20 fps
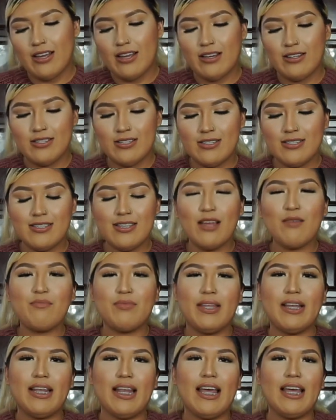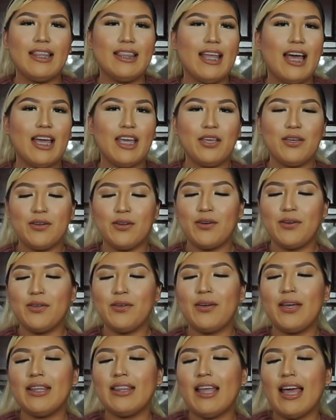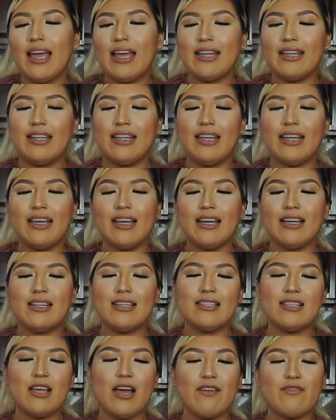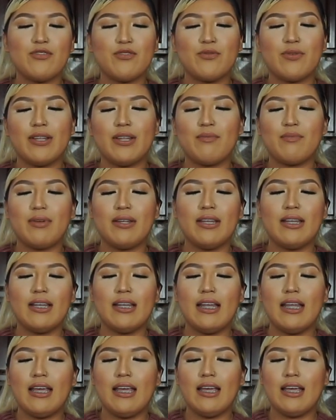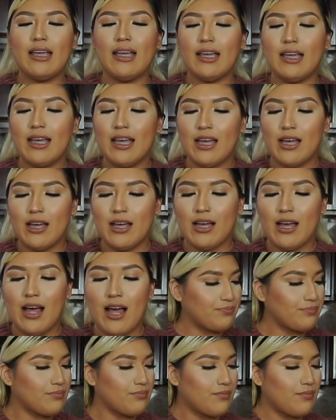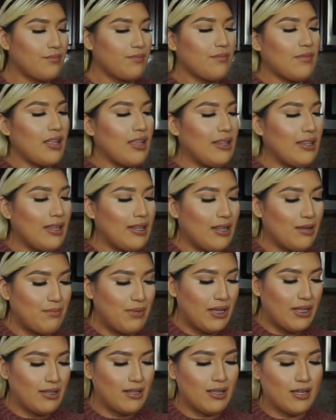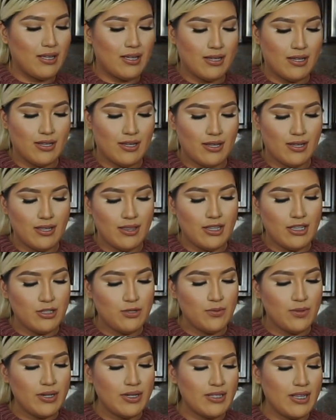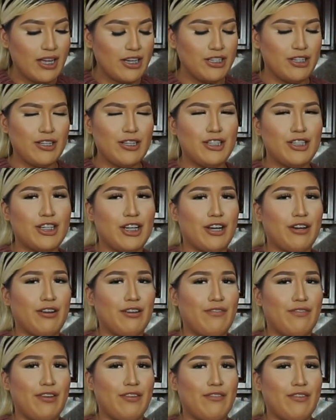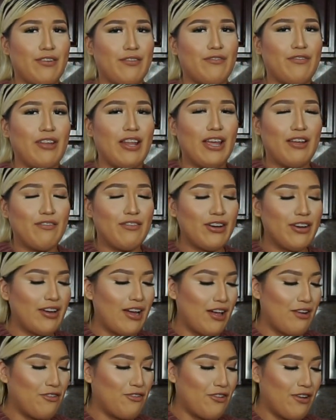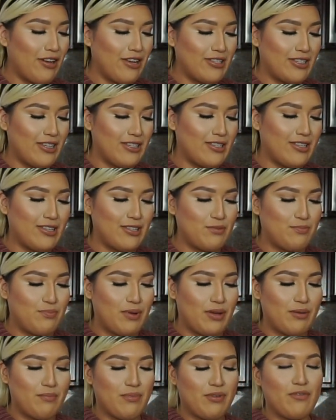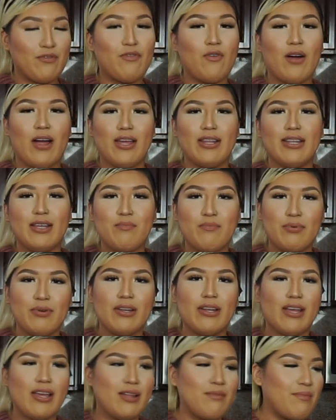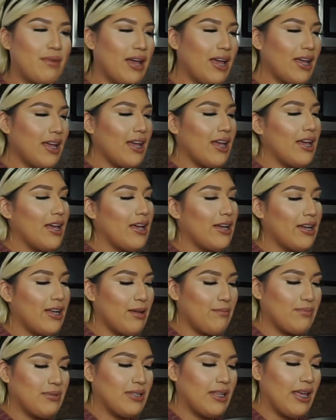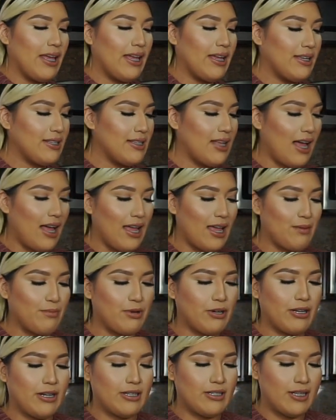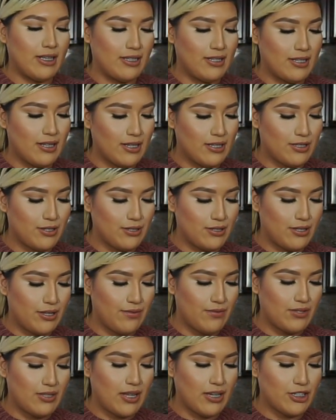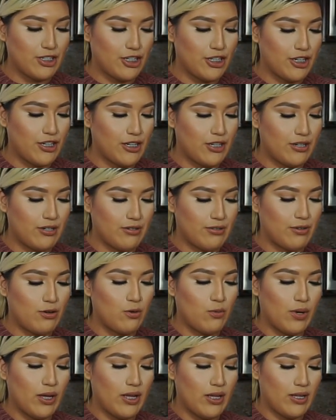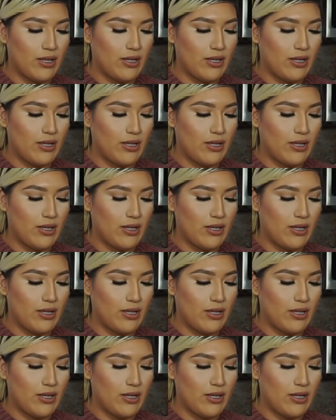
Something like that, you know, you get the idea. It doesn't have to really be neat. And then let me get this one is actually cherry flavor. I don't know how to taste this, but before I did put it in my cupcakes, I am gonna taste it to see if it's actually good or what.